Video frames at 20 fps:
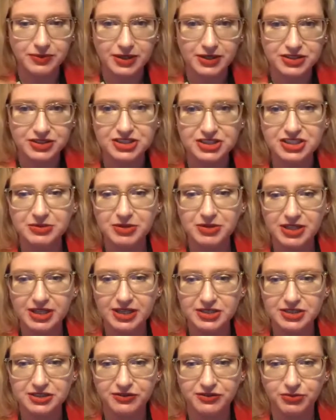I see someone um,
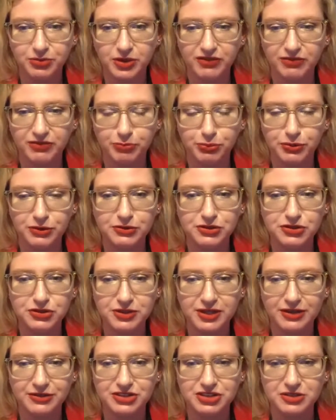asked if, if Poster
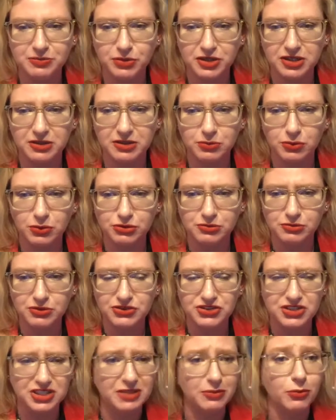House is a brick and mortar
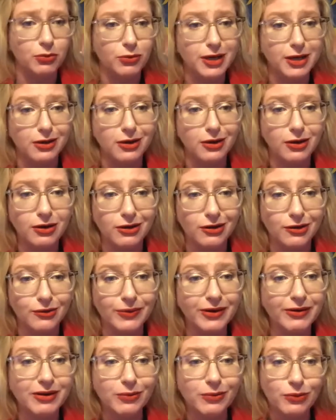museum. We are.
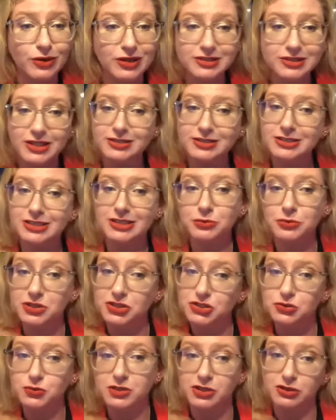We're at 119
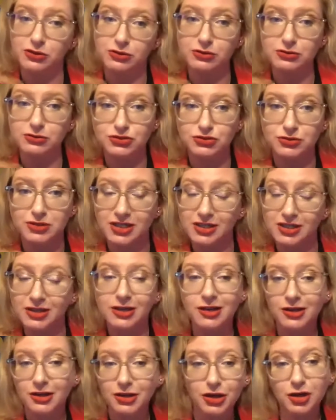West 23rd Street,
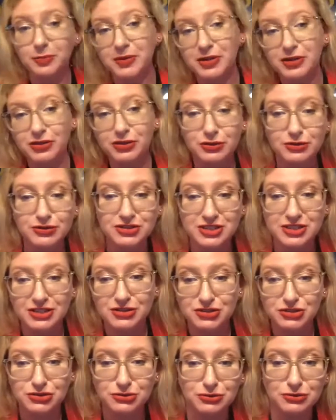open
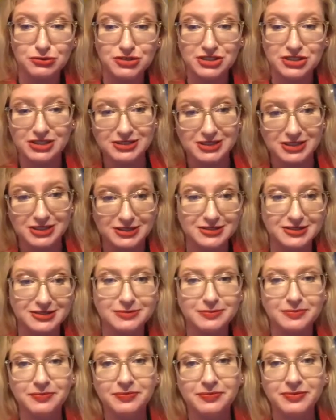Thursdays through Sundays.
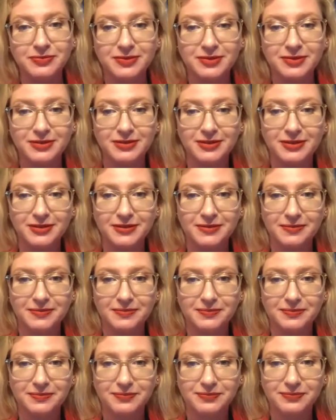Ooh.
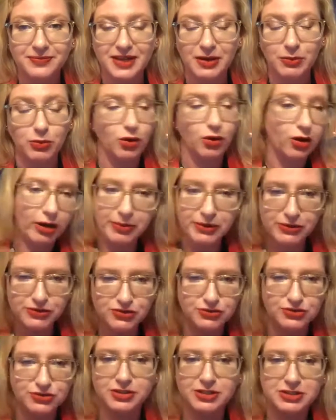And we're all
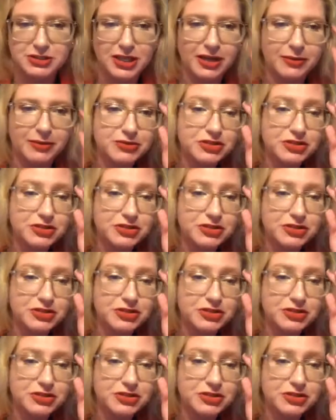posters all the time.